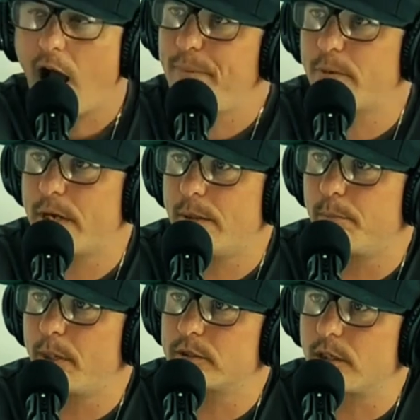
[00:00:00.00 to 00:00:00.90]
been reading
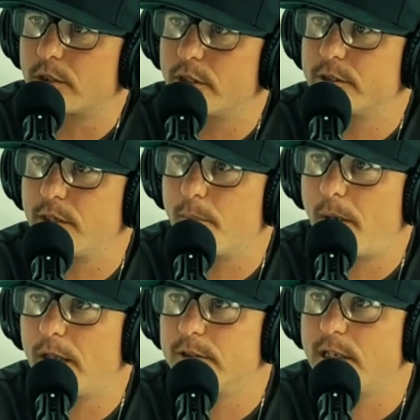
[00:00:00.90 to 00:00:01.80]
books on Christian
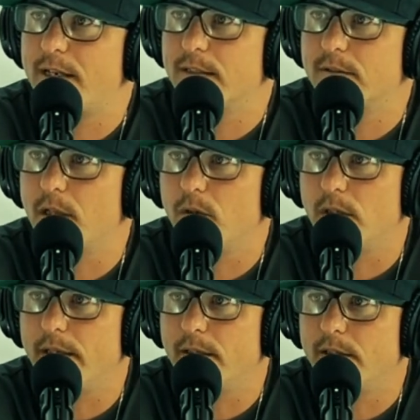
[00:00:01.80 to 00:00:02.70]
apologetics though
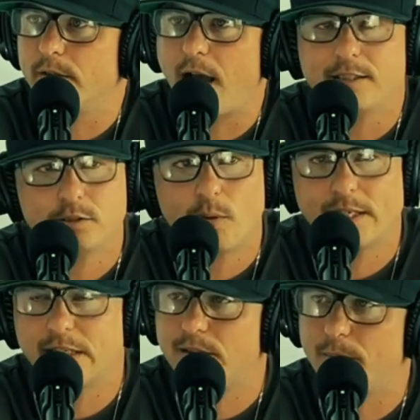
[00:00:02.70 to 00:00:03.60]
lately, not so I
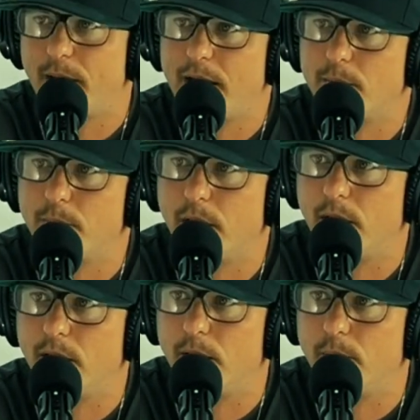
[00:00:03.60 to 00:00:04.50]
can debate, but
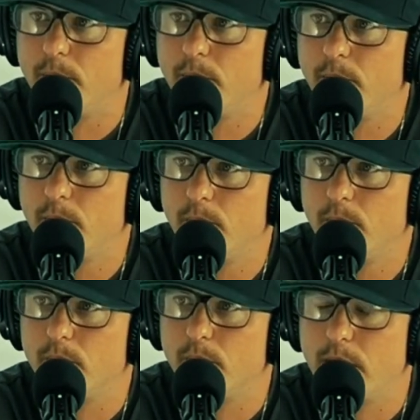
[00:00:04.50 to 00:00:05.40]

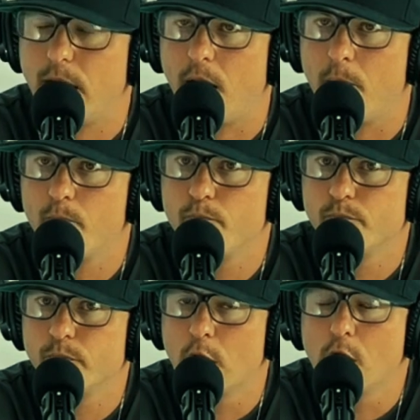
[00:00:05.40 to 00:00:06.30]
yeah.
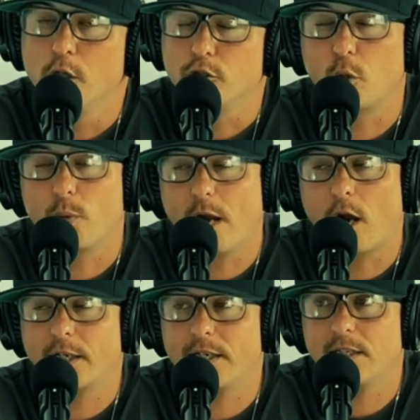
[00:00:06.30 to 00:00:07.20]
So we
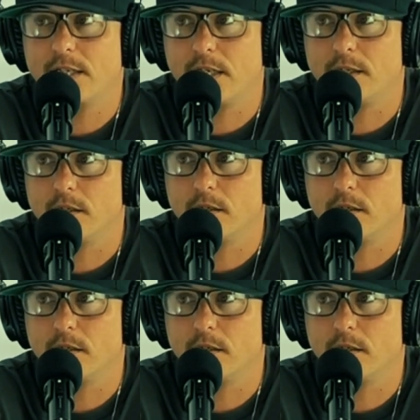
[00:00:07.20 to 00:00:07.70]
are going to need